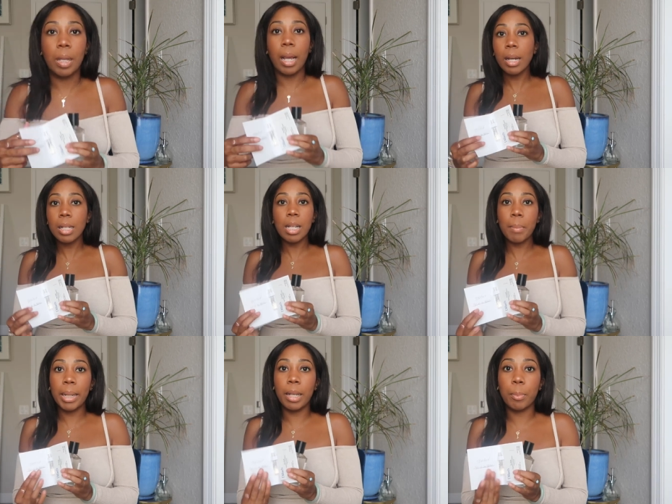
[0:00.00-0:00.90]

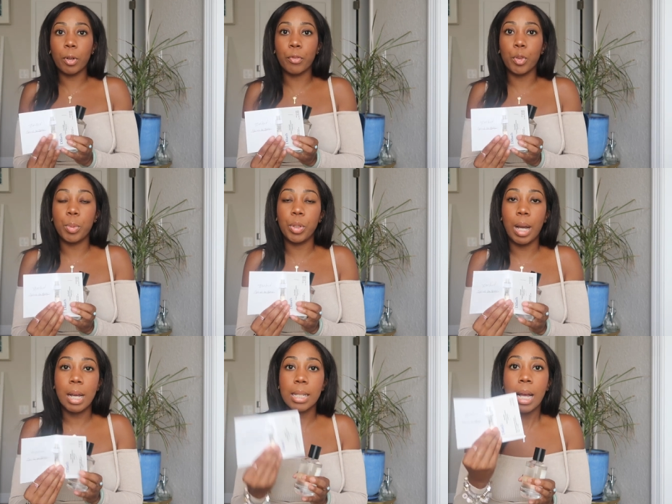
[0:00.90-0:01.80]
I get perfume, you
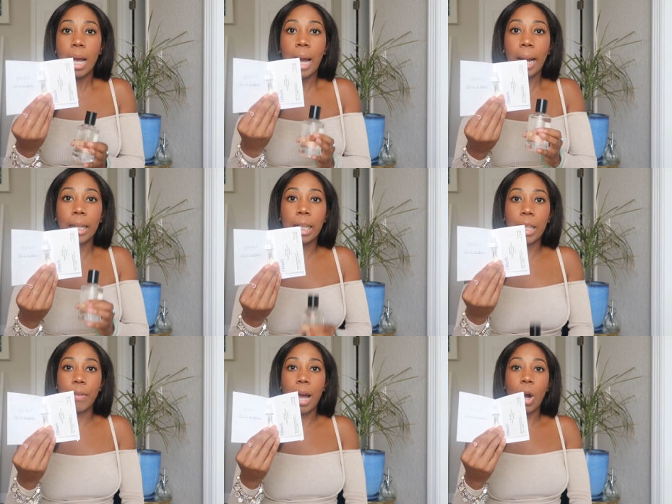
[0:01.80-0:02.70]
guys, I
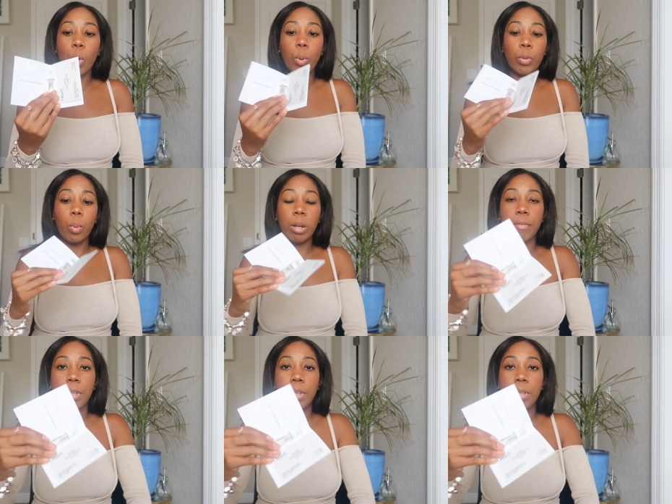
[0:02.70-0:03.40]
leave out with one of